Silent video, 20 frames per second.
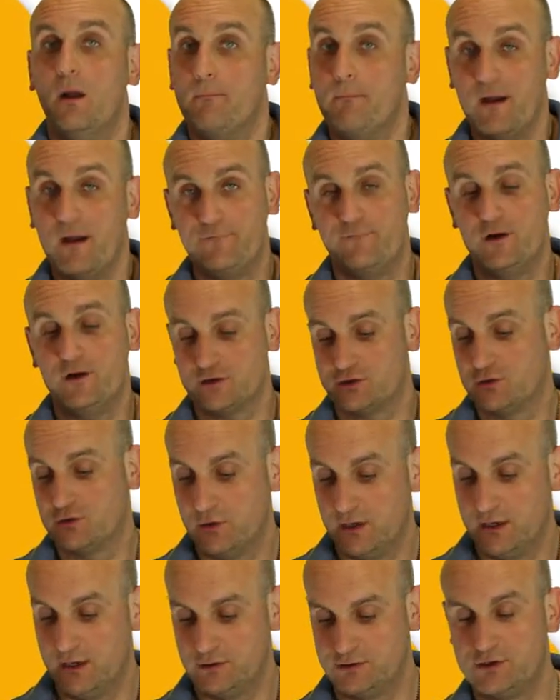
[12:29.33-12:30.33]
My first
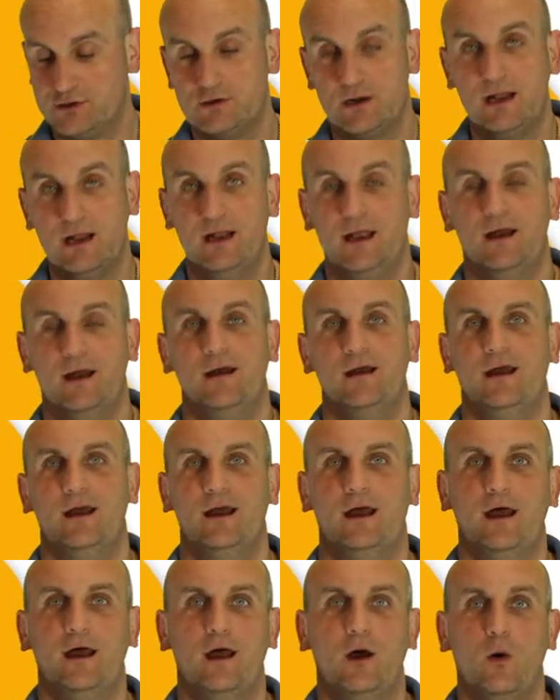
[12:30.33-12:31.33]
school in Australia
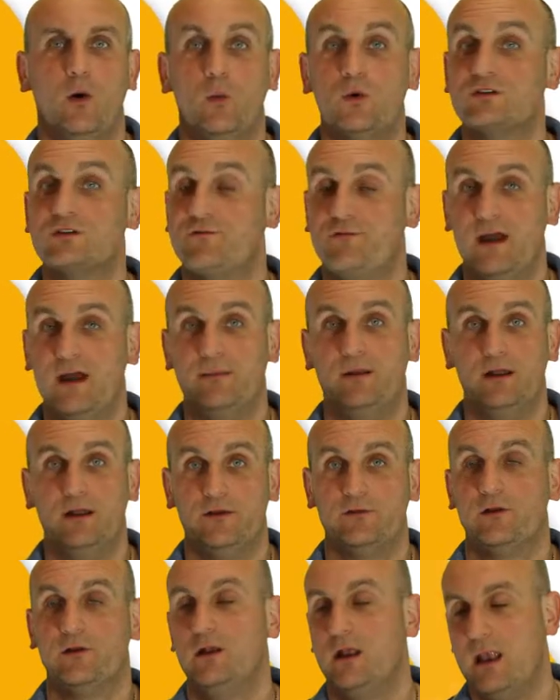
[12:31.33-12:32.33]
was
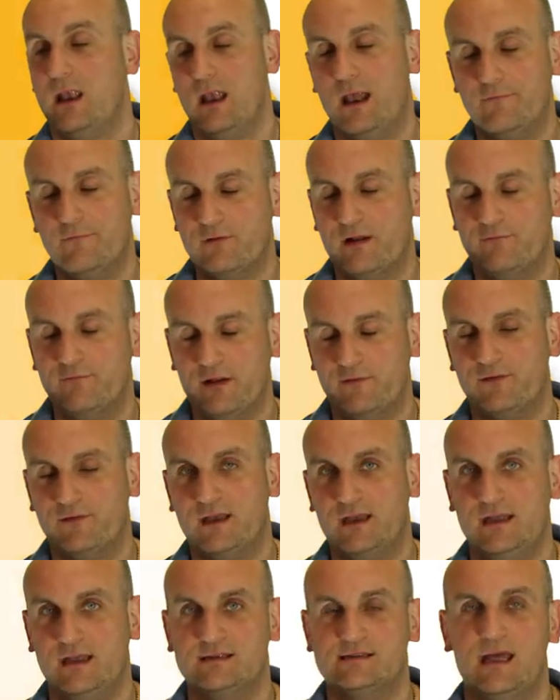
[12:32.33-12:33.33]
fabulous and love the
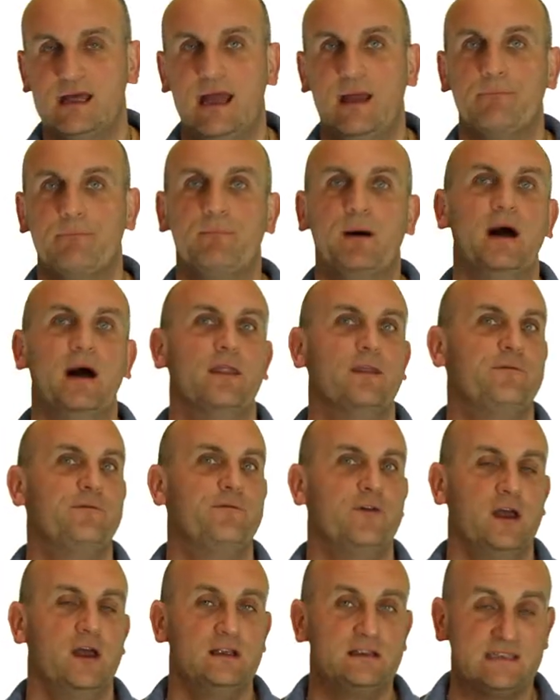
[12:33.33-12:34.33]
kids there. But the
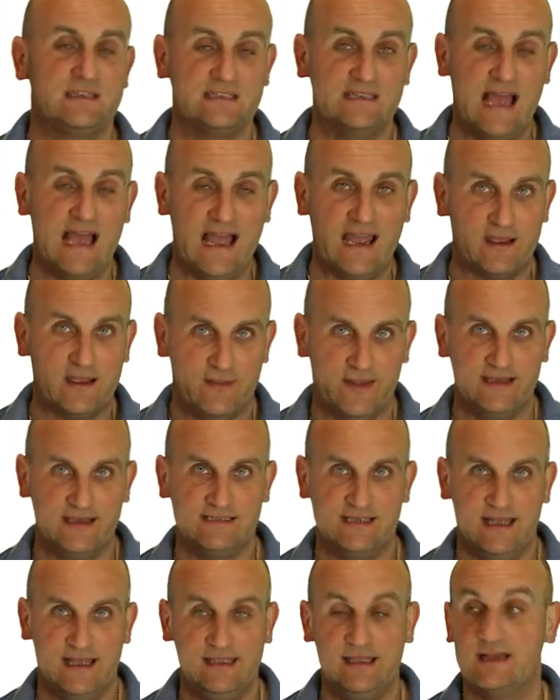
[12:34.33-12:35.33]
first sack they
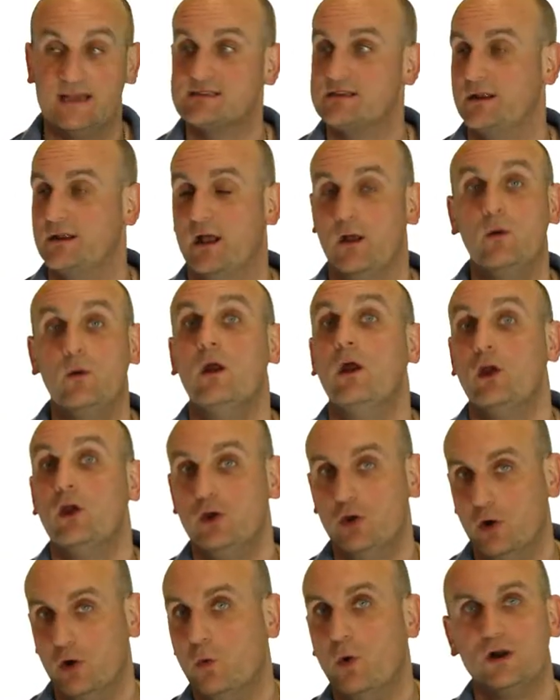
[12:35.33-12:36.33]
sat, yes, I know,
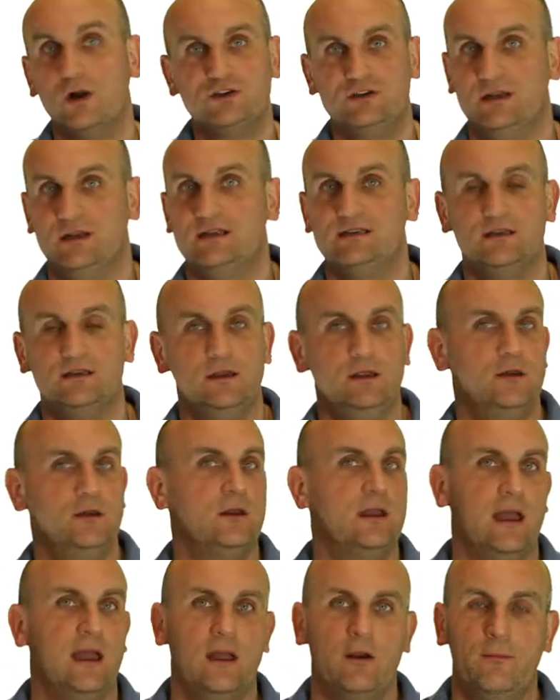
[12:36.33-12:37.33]
you're watching this in
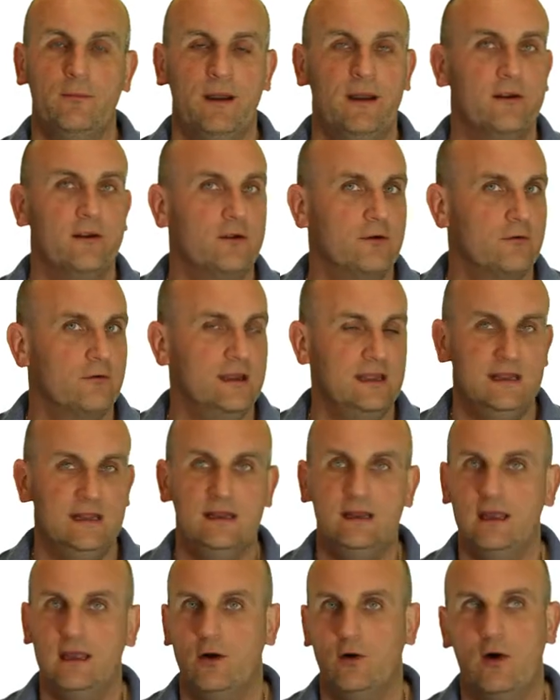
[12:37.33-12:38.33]
the UK or America or
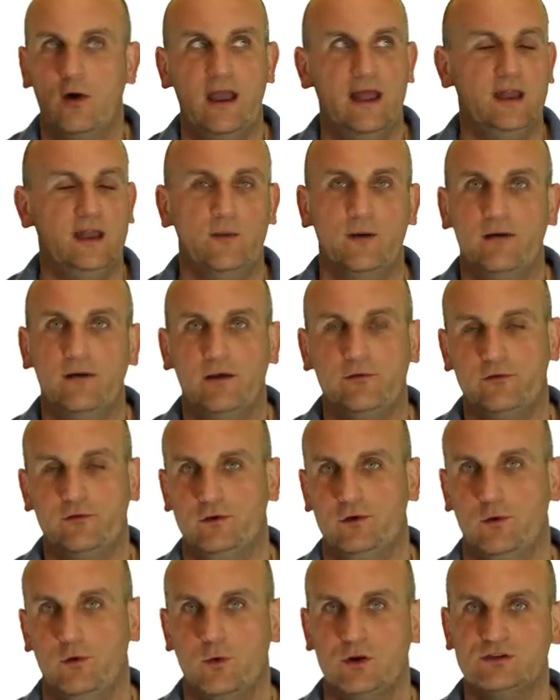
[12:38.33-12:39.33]
India or anywhere else
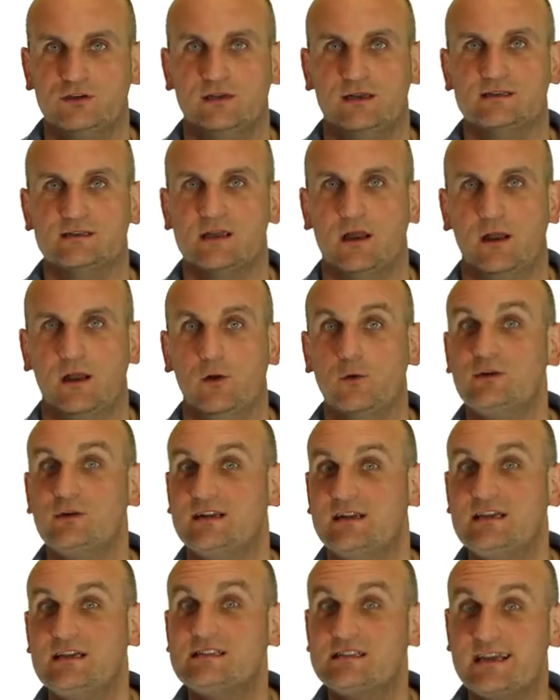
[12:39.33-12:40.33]
that you're watching this going, oh,
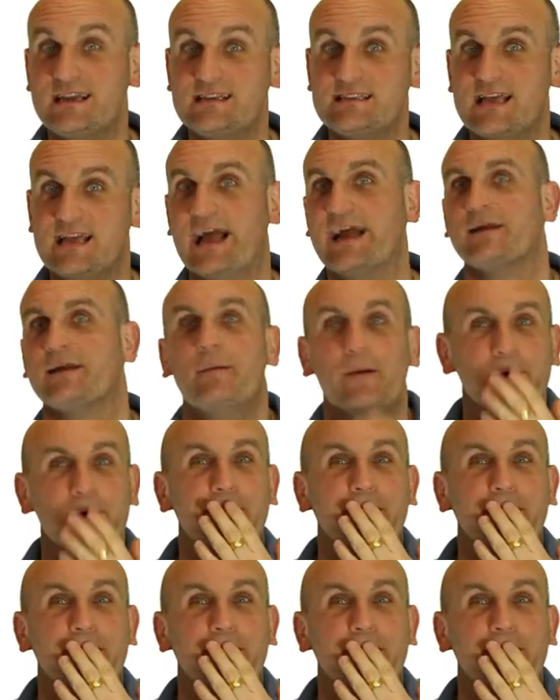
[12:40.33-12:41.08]
did he say sack?